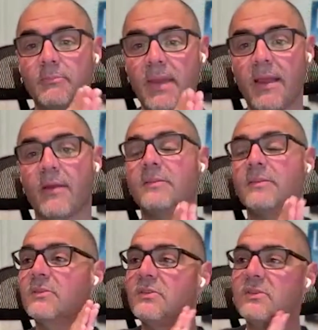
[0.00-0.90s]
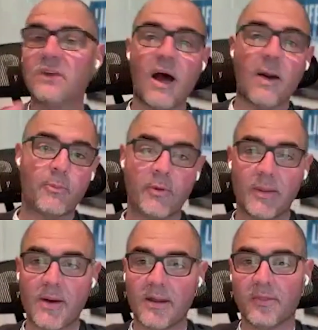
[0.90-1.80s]
Parents, stop
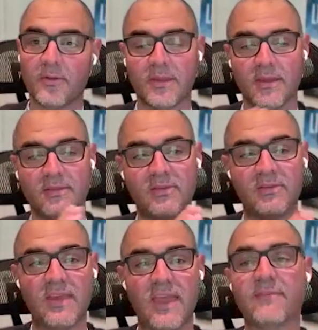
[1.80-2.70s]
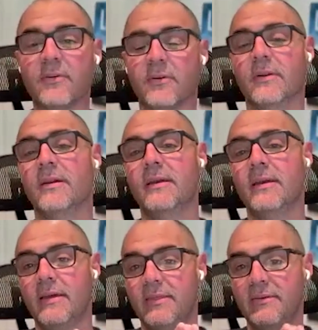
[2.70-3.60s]
worrying about other kids. Savor
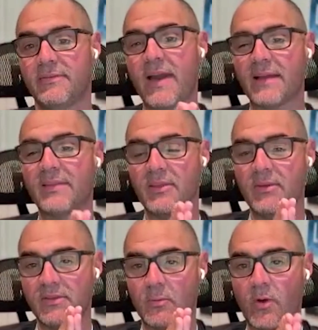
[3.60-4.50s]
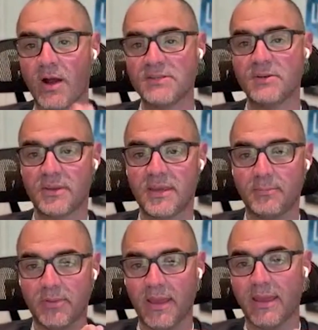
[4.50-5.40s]
the fact that you get to watch your
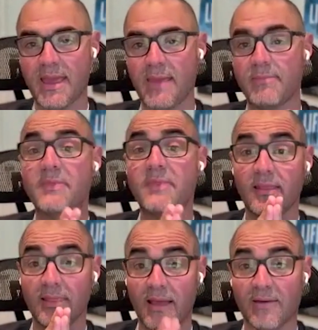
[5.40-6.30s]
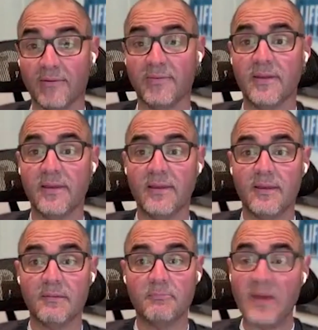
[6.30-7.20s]
kid play a game that they love.
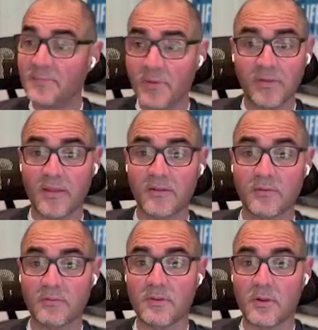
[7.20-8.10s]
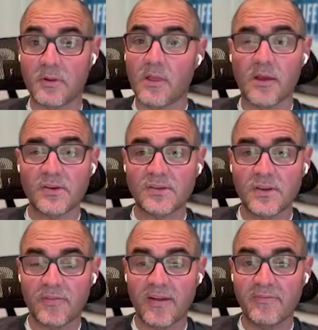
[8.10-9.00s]
Baseball's got a longer
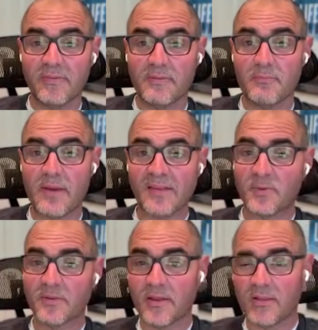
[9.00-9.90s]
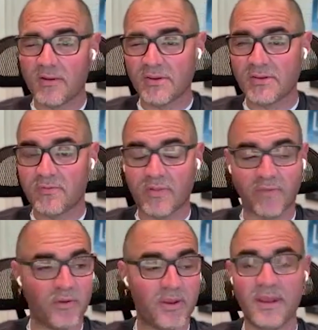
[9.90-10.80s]
shelf life. Basketball's got a longer shelf
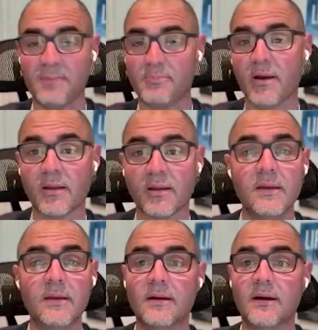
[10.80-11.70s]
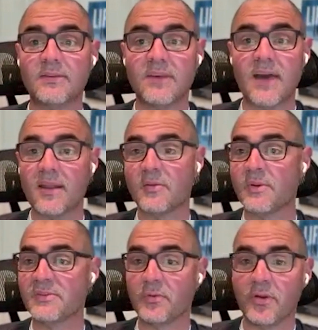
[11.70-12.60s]
life. You go to any park on a Saturday, there's
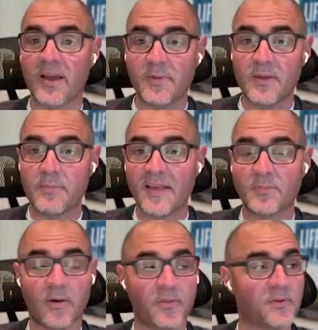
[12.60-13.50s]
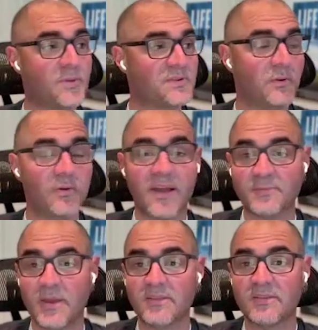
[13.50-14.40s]
a bunch of old guys playing basketball. There's a bunch of old
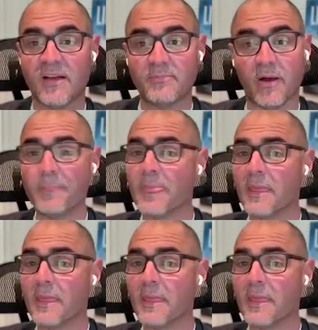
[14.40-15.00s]
guys playing softball.